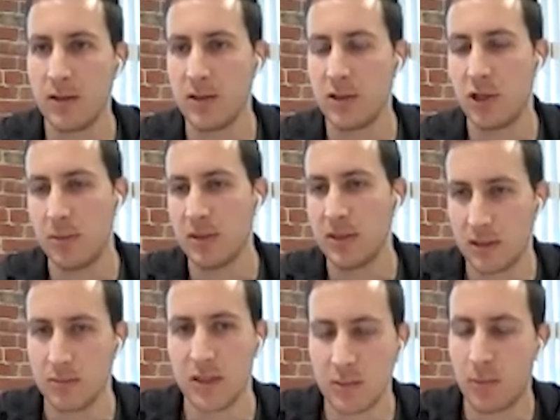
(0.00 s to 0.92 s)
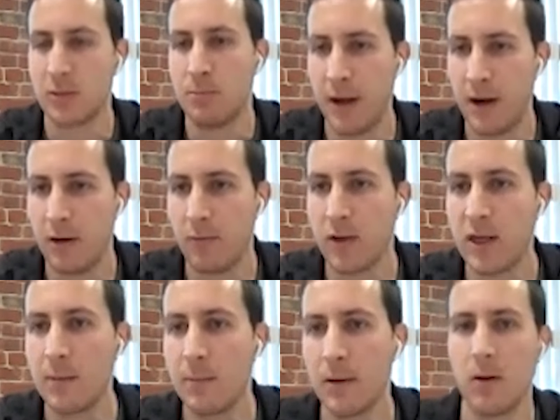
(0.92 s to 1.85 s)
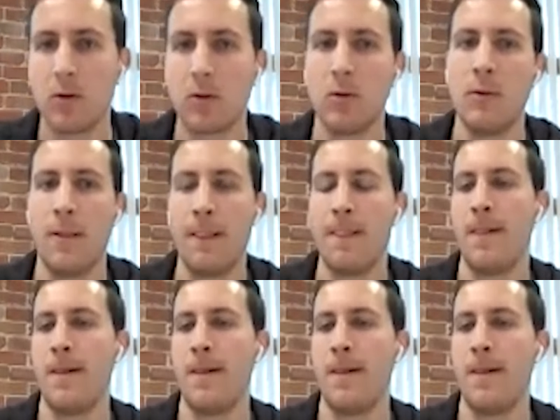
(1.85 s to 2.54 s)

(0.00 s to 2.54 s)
It's distributed systems, it's much better if we keep it local.